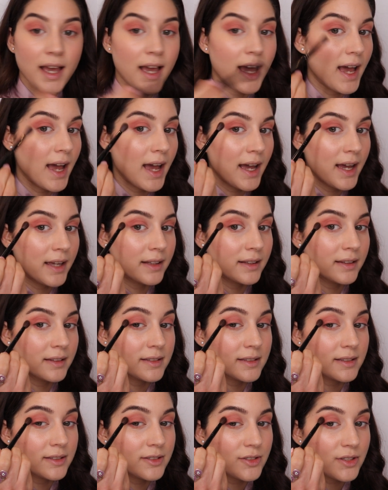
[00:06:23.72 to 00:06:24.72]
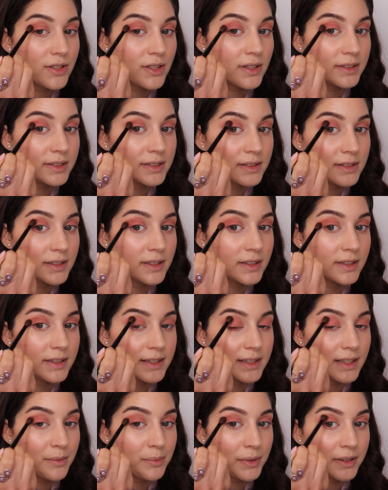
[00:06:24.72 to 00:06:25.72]
and just
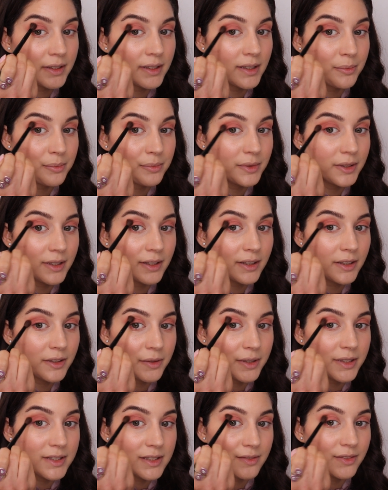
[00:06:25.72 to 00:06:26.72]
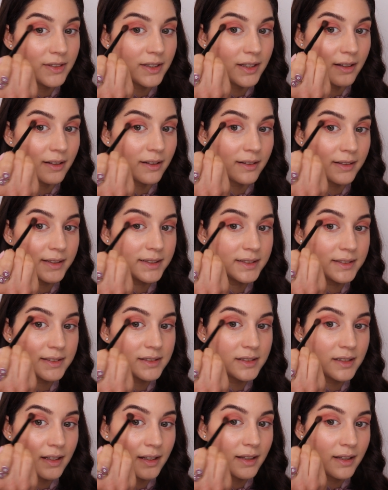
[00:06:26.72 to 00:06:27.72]
deepen up the crease of the
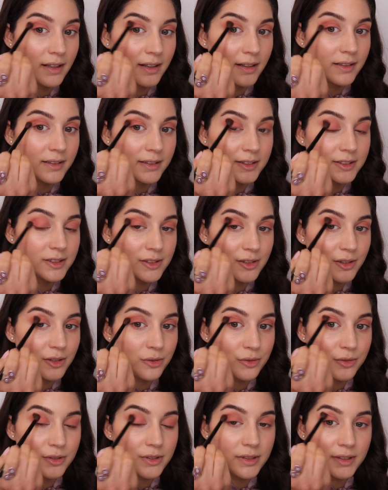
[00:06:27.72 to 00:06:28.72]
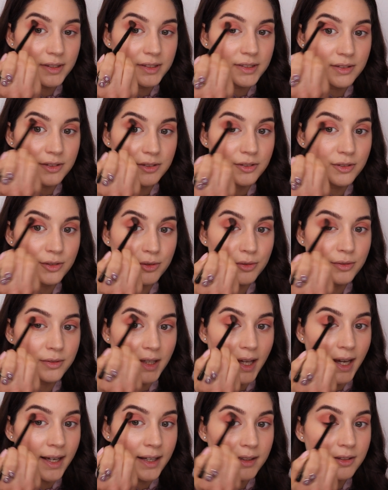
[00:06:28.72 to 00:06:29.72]
eyes. So just do
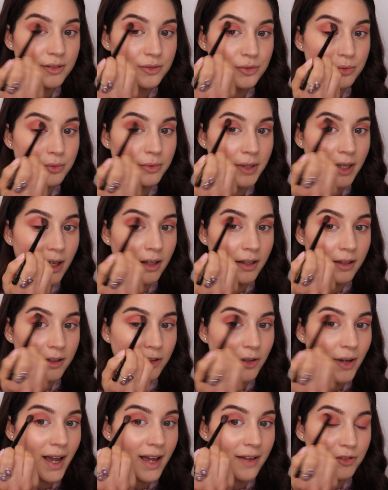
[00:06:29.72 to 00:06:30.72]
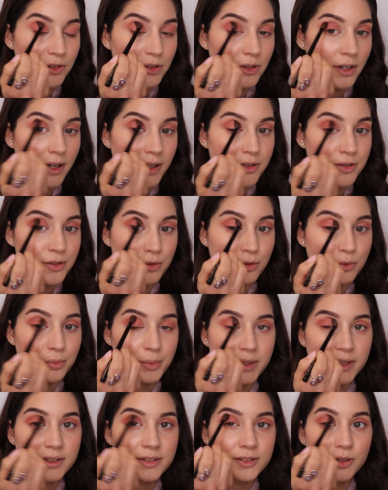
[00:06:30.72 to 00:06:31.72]
that while you have your eyes
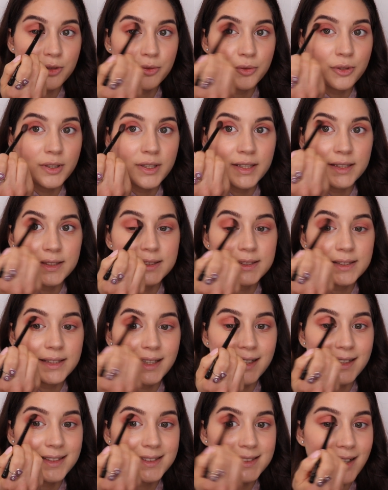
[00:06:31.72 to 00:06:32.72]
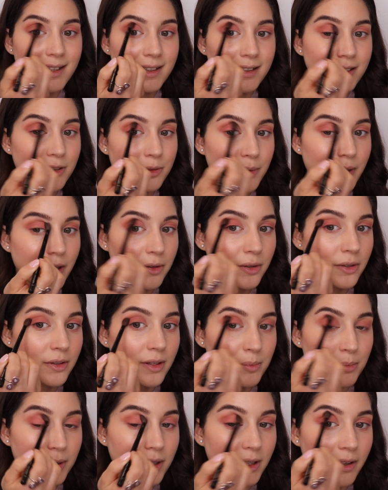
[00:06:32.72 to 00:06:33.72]
open so you can see exactly where you're
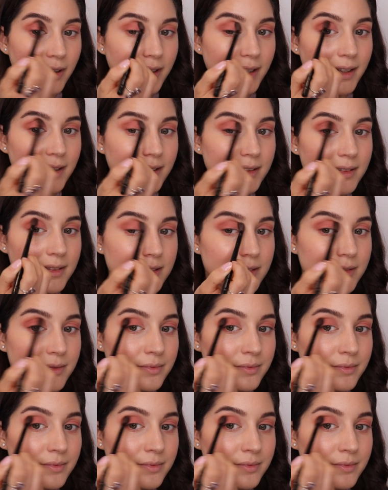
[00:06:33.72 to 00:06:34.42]
applying it.